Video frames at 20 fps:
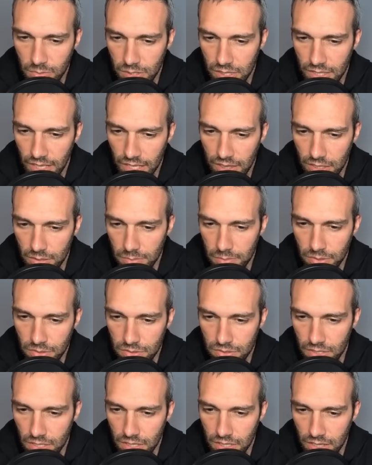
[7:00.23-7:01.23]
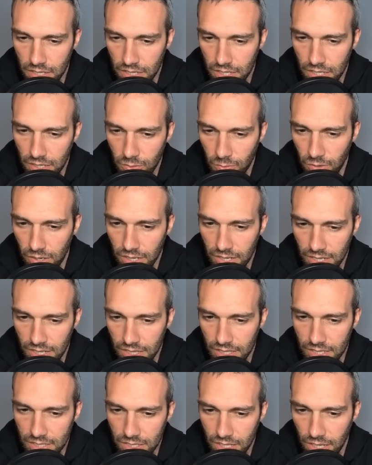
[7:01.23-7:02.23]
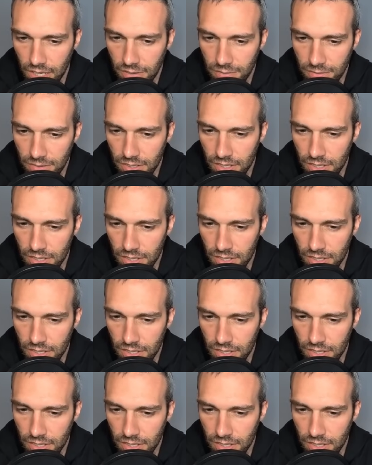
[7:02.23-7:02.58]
that they're boosted and they're going to want to get this off.